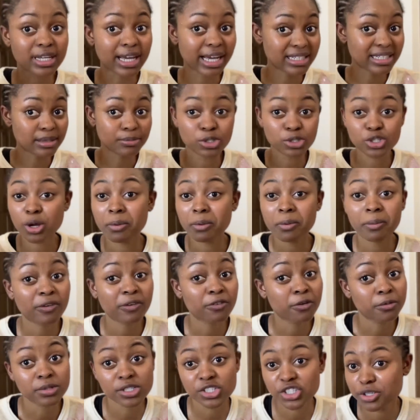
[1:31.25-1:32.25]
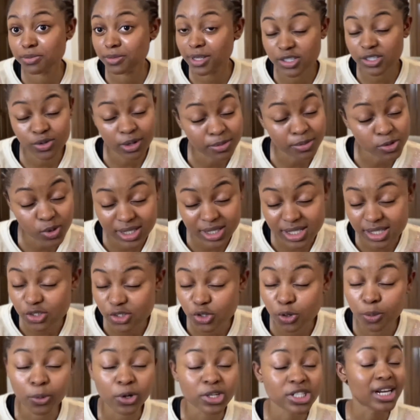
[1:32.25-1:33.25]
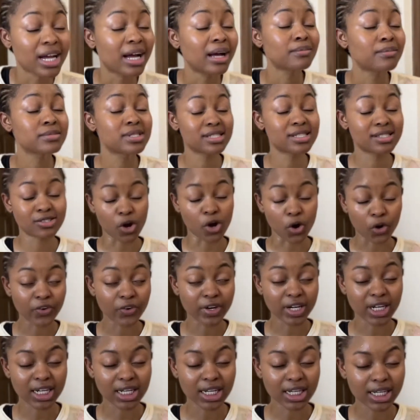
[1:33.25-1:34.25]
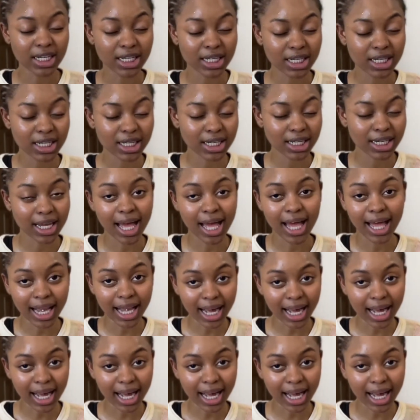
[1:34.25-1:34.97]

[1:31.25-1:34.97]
Guys, I'm just coming back from the gym. That's why I'm sweating so much. I'm sorry.